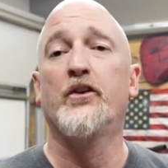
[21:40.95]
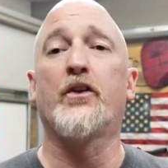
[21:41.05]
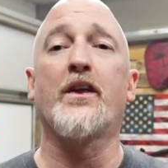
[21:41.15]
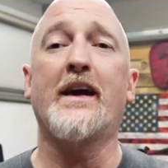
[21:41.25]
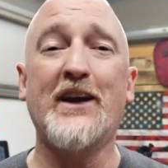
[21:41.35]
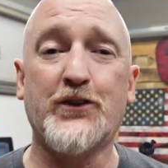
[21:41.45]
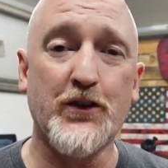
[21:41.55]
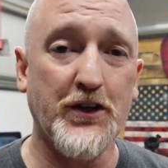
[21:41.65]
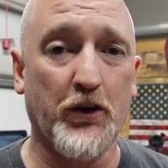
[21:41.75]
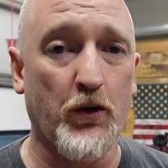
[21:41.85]
So the
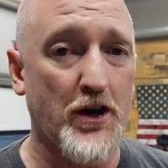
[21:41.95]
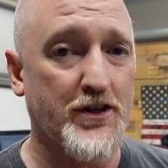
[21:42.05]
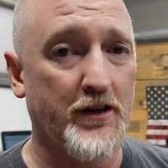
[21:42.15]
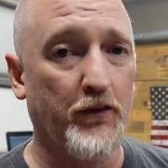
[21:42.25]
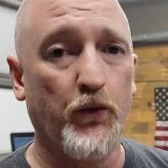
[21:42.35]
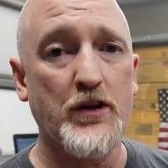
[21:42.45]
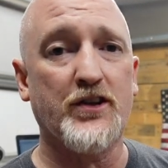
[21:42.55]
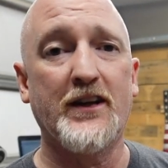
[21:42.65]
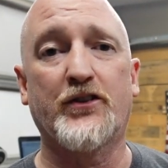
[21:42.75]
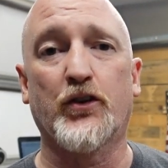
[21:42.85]
answer to your question of
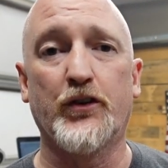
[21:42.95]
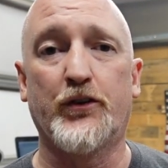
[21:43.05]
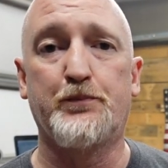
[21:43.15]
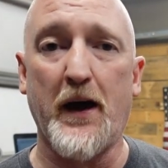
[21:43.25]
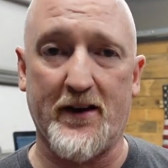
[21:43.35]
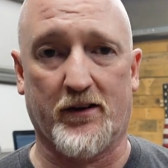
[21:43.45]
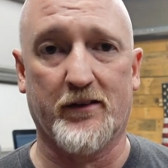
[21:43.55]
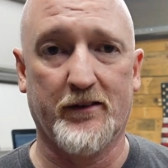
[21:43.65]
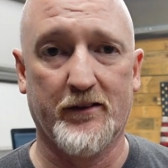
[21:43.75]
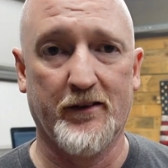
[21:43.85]
which laser is
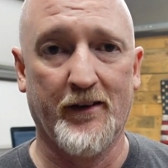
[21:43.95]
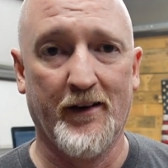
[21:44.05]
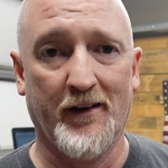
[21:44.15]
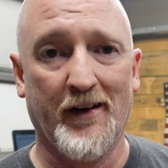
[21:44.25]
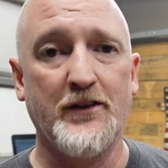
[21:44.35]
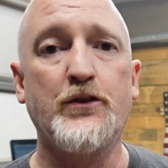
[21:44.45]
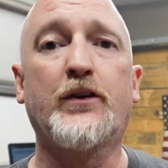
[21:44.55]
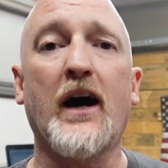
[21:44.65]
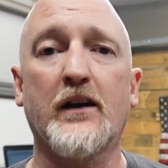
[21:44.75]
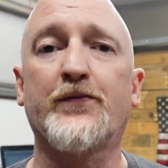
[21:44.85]
better, you
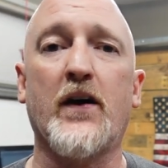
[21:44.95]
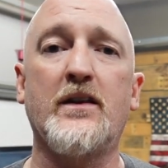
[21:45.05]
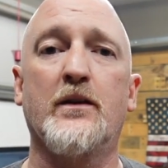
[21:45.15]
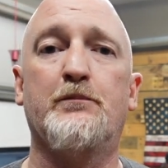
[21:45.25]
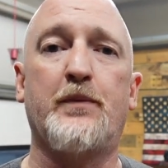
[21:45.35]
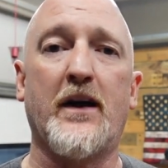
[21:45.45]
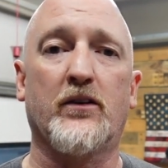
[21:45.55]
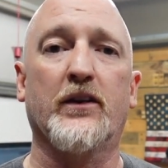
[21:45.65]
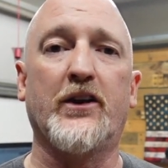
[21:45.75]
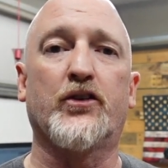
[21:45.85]
gotta find the
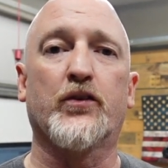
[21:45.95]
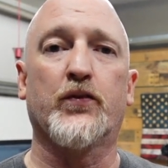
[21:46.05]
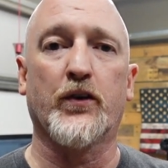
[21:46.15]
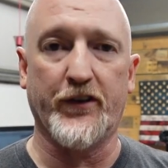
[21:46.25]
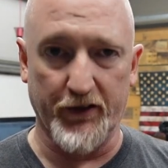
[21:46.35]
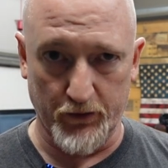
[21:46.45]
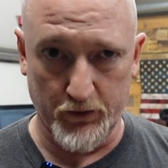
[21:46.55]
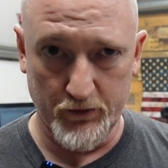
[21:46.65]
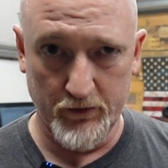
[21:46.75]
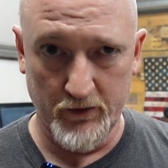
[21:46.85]
better laser for you.